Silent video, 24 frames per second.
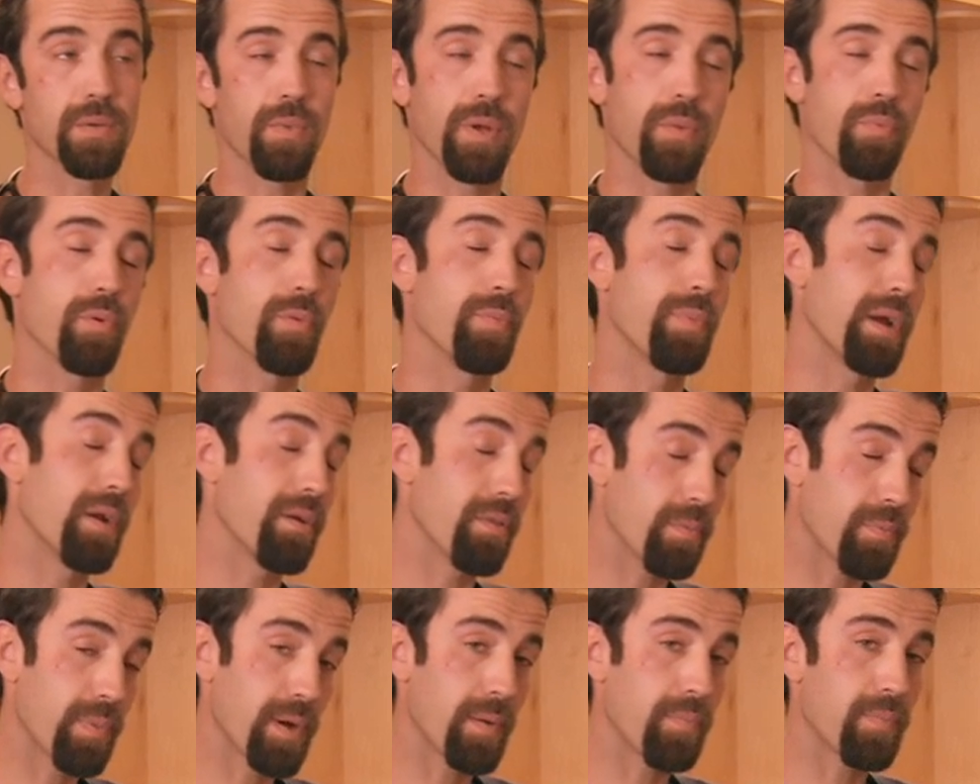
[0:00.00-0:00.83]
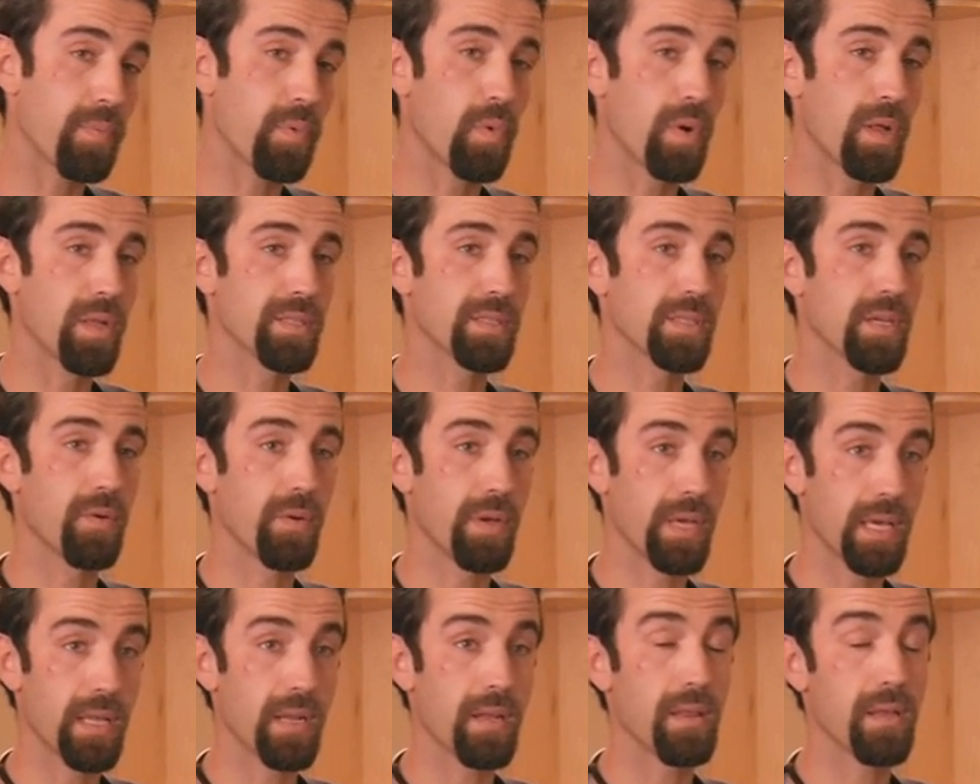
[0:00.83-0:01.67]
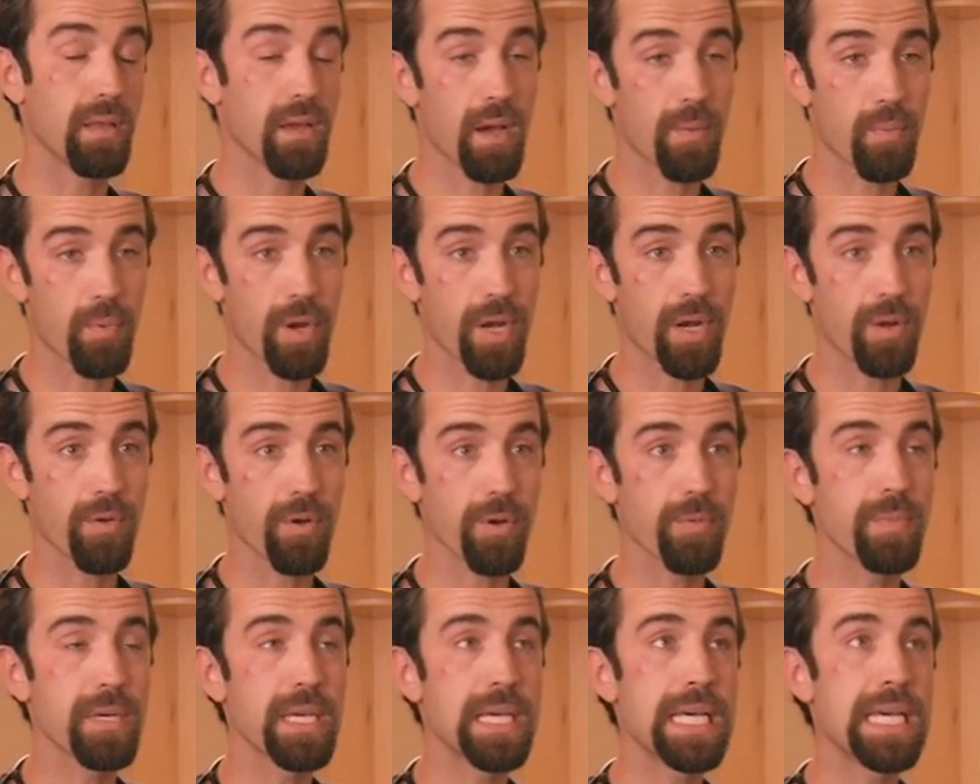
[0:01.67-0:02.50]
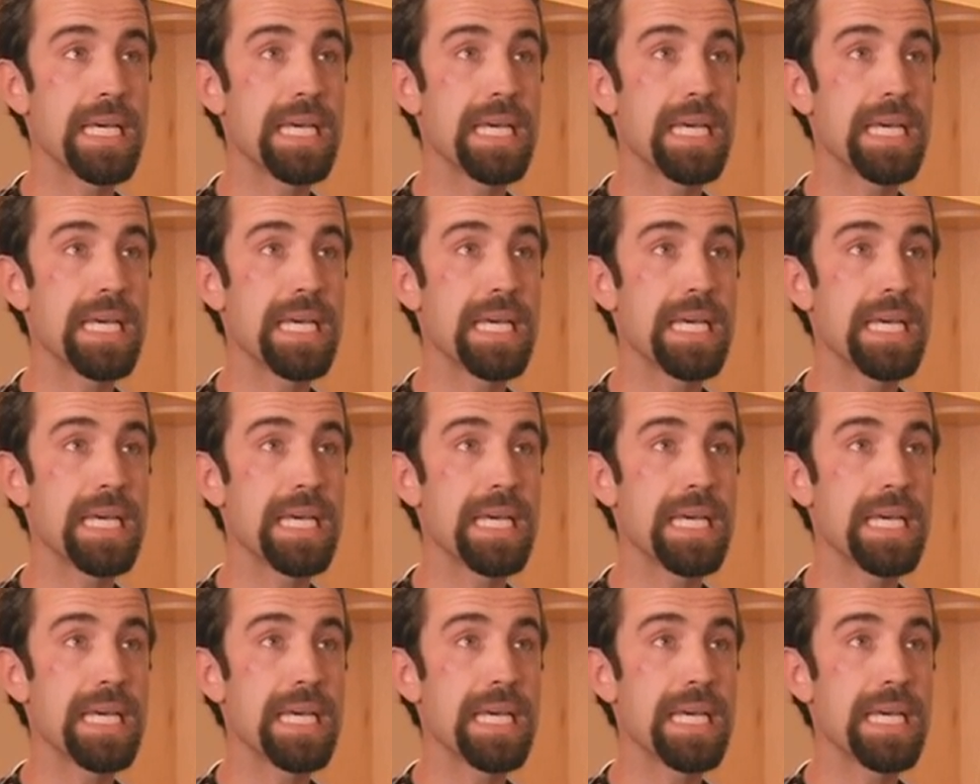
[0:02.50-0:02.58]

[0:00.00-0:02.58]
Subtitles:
and we prepare the pump while it's going in the operating room.